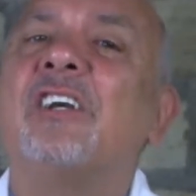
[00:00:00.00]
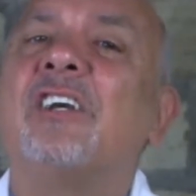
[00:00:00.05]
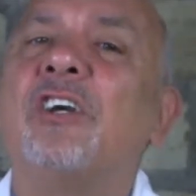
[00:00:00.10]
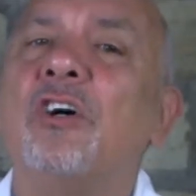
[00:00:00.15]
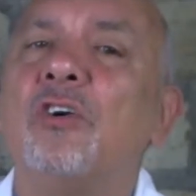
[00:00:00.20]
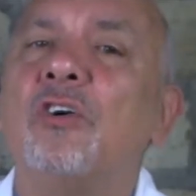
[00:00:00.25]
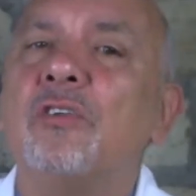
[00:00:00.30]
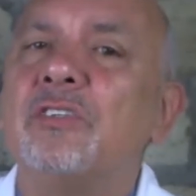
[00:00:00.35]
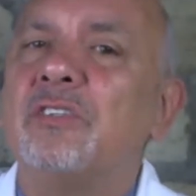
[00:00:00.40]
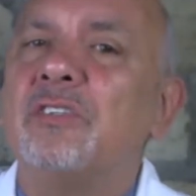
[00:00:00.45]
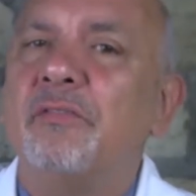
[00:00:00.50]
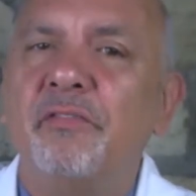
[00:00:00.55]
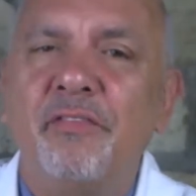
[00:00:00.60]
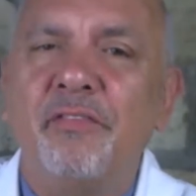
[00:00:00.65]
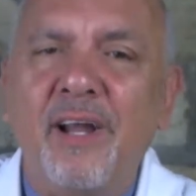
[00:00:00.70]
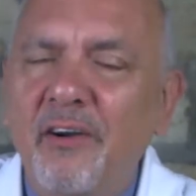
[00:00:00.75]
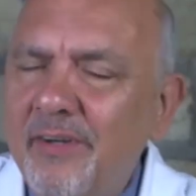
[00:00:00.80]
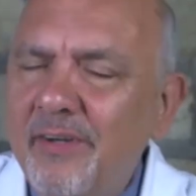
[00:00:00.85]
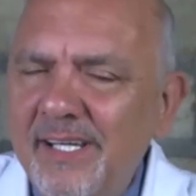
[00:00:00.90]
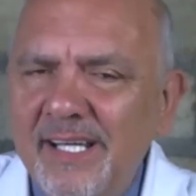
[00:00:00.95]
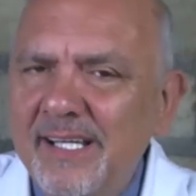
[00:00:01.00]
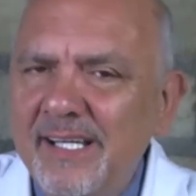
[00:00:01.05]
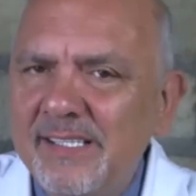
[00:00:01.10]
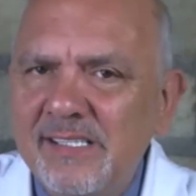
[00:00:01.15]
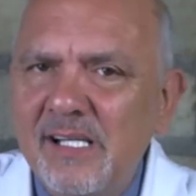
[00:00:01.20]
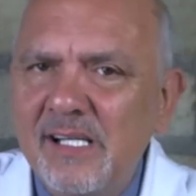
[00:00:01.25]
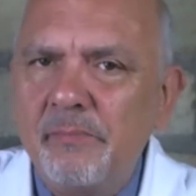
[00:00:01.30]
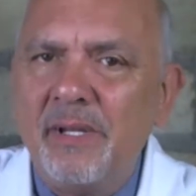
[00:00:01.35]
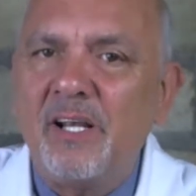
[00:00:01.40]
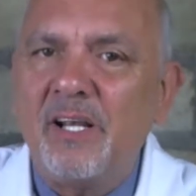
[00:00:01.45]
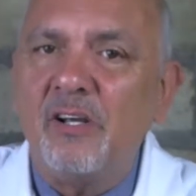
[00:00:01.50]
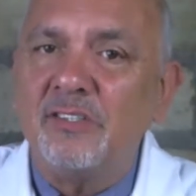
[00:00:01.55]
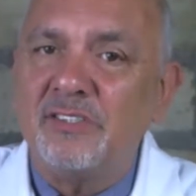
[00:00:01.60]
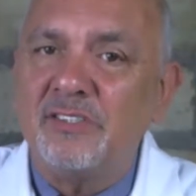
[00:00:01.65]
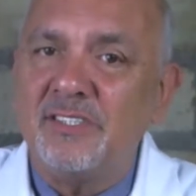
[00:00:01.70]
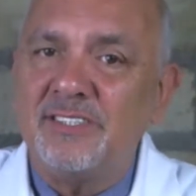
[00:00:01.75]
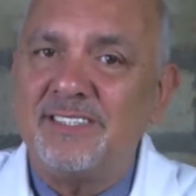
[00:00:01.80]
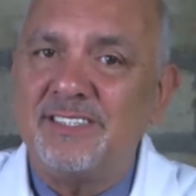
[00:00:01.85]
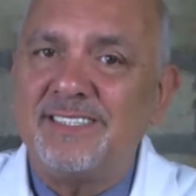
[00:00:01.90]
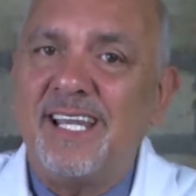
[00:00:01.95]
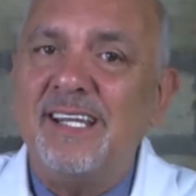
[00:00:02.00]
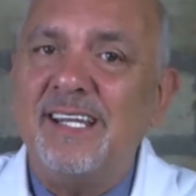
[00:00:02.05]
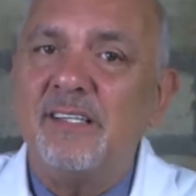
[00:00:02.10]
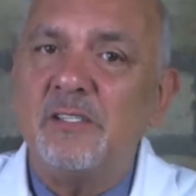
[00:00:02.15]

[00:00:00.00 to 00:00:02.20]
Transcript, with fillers: cuts very easily because the skin